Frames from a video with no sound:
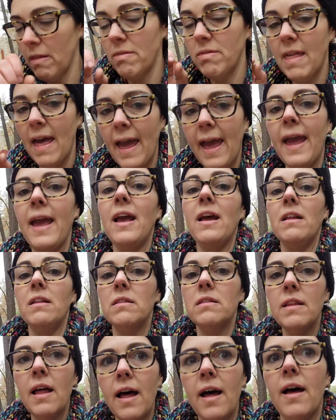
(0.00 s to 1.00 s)
They
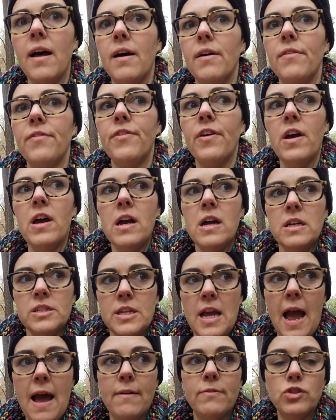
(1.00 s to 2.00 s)
love
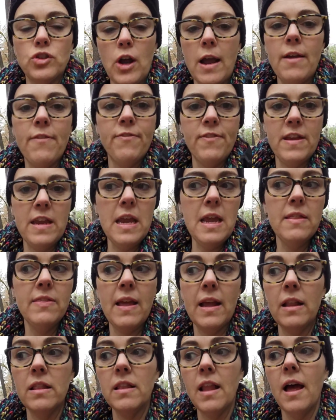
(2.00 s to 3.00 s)
to have dry feet, and
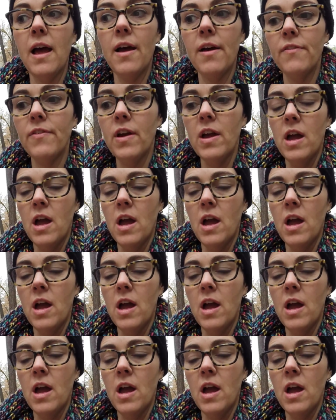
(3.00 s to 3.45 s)
they love